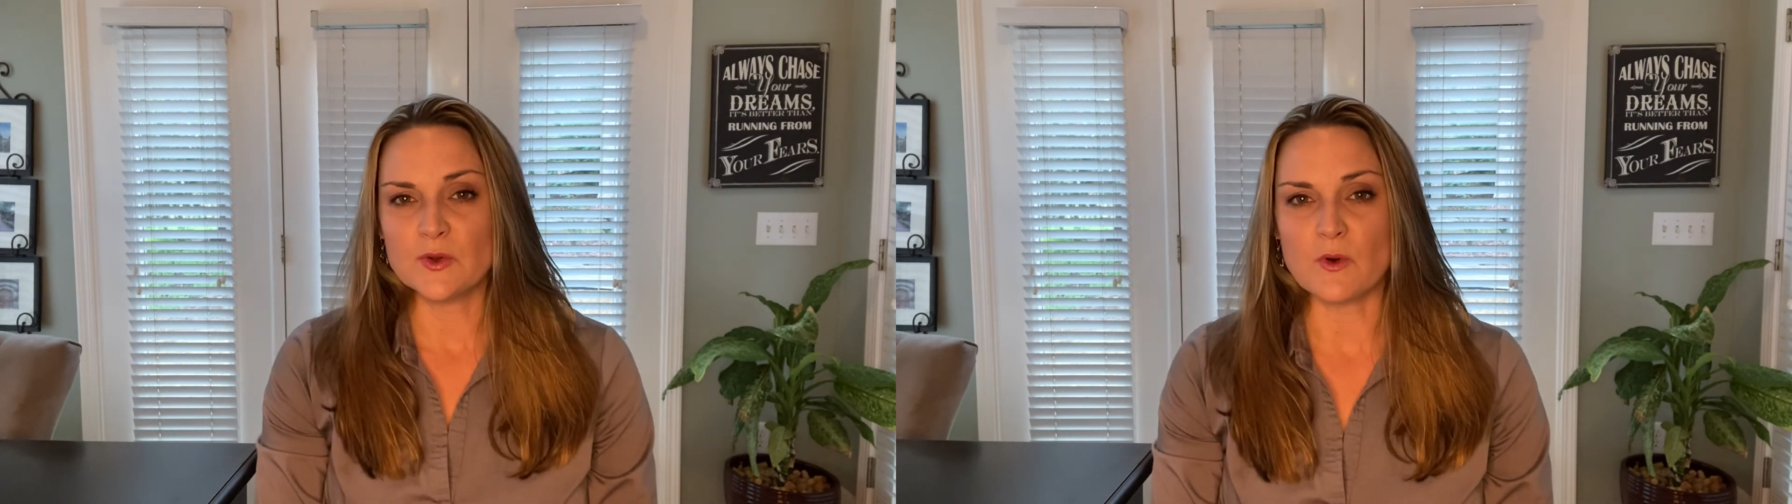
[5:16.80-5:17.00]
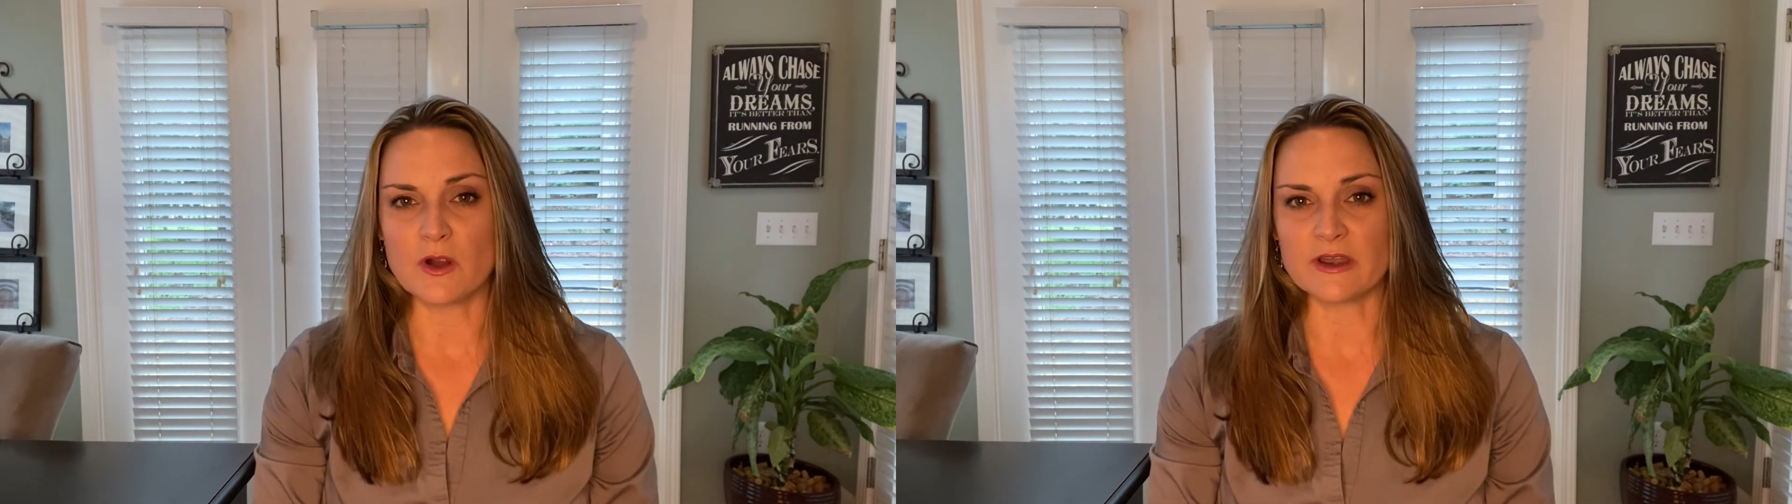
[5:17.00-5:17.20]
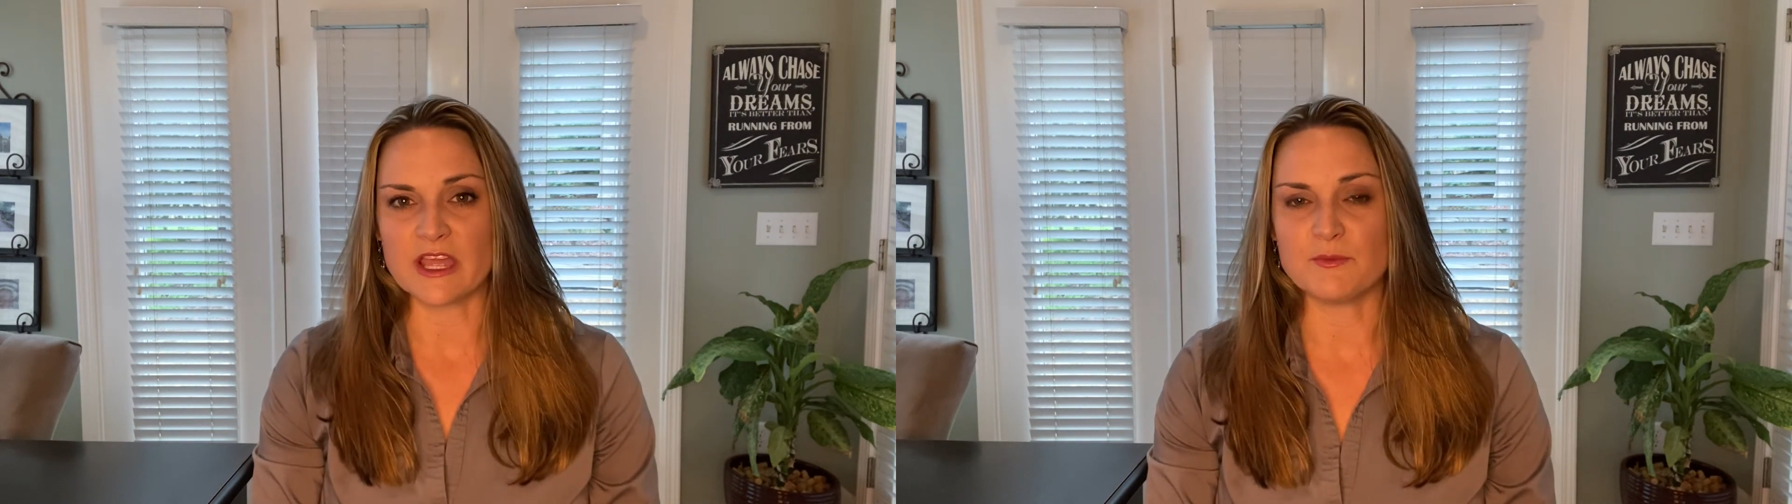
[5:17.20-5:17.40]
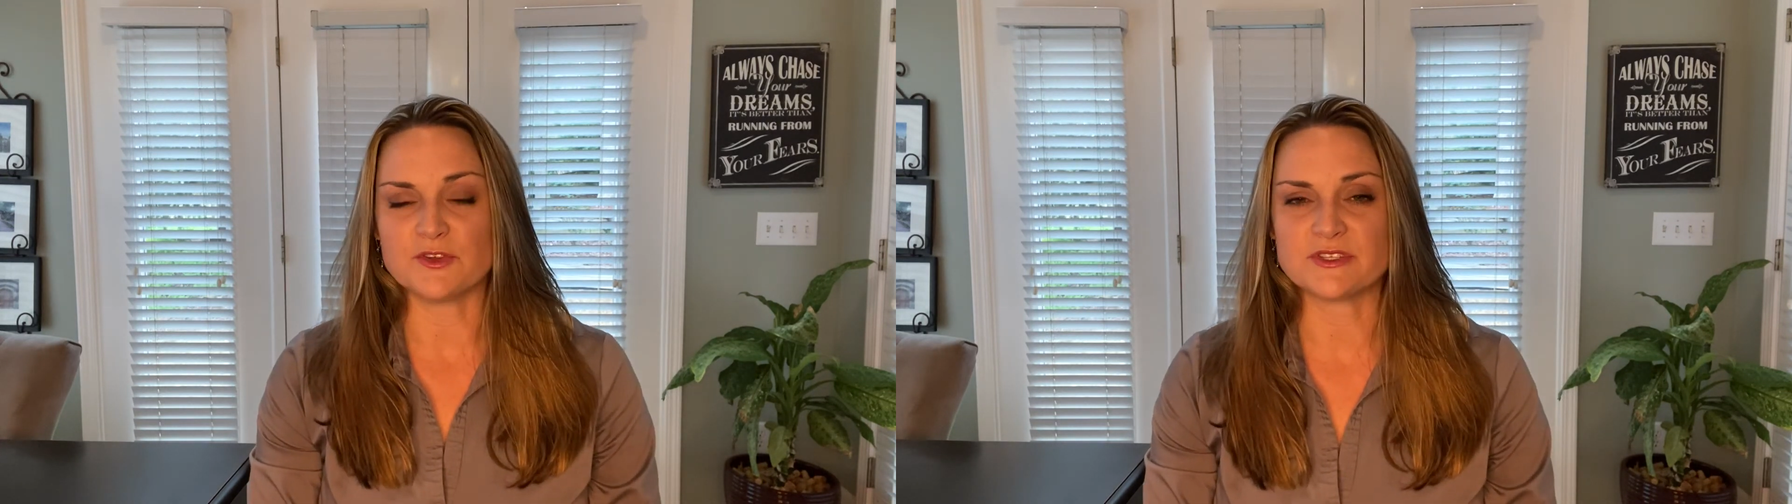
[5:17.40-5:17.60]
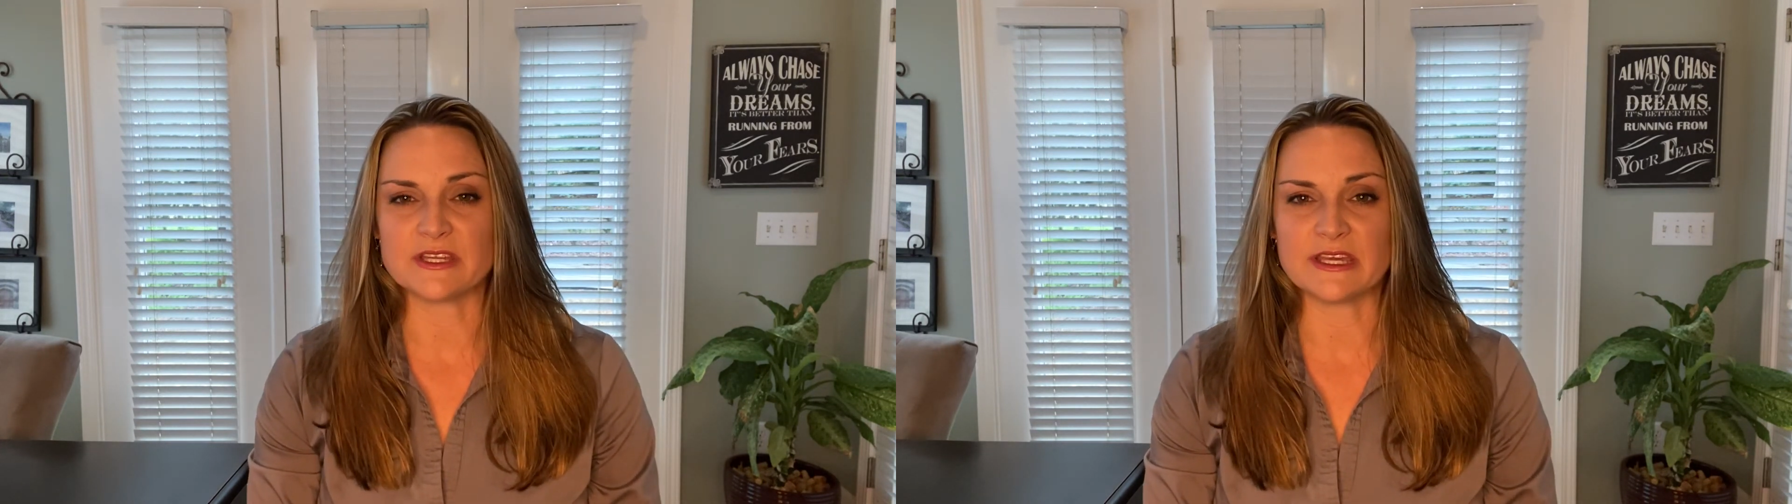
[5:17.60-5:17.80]
aren't able
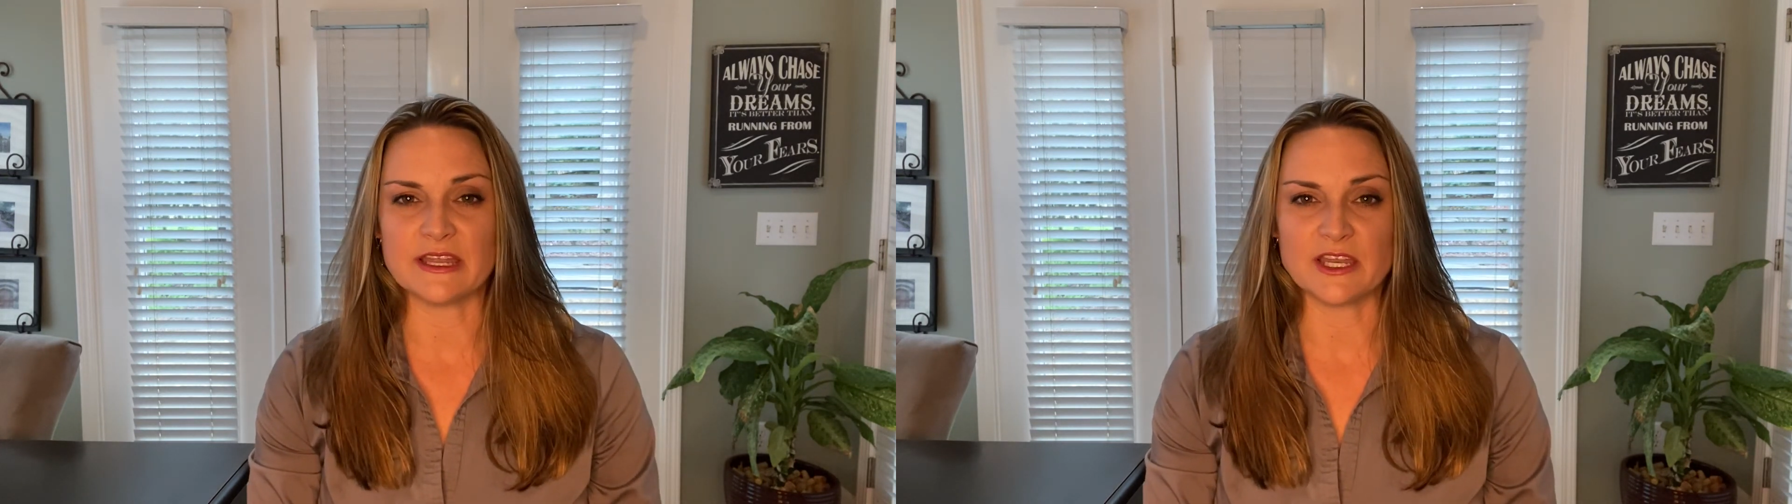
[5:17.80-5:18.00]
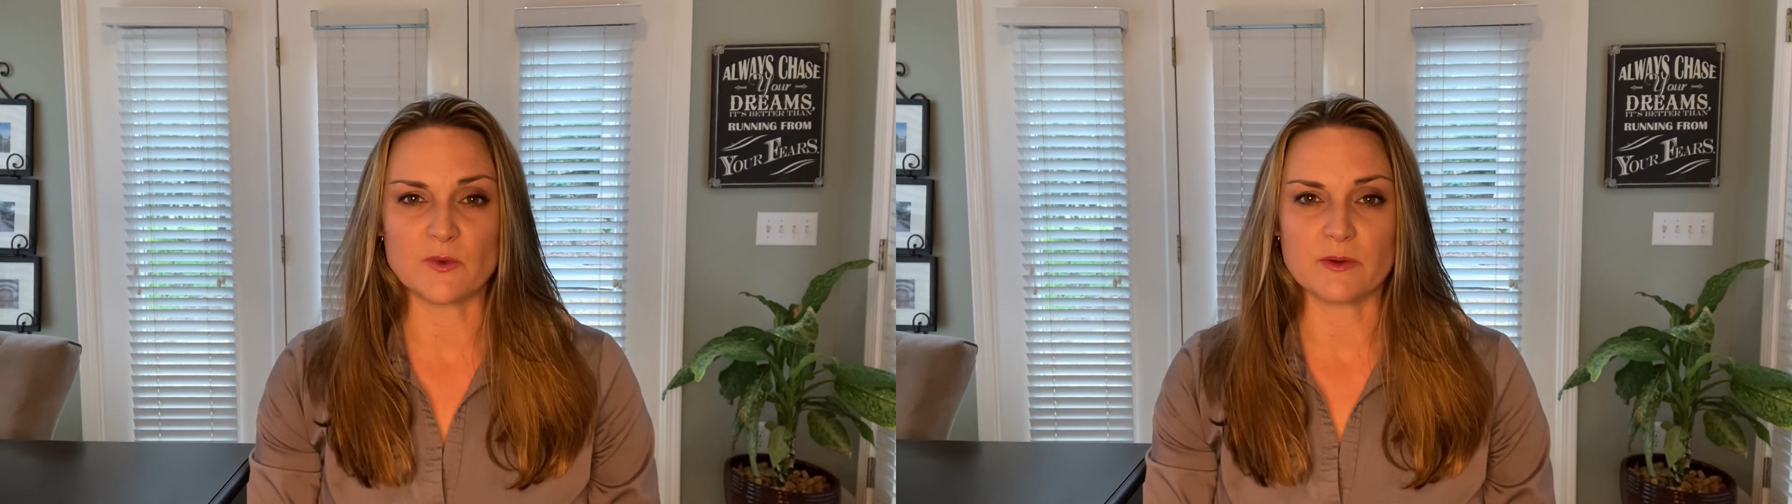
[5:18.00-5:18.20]
to get anywhere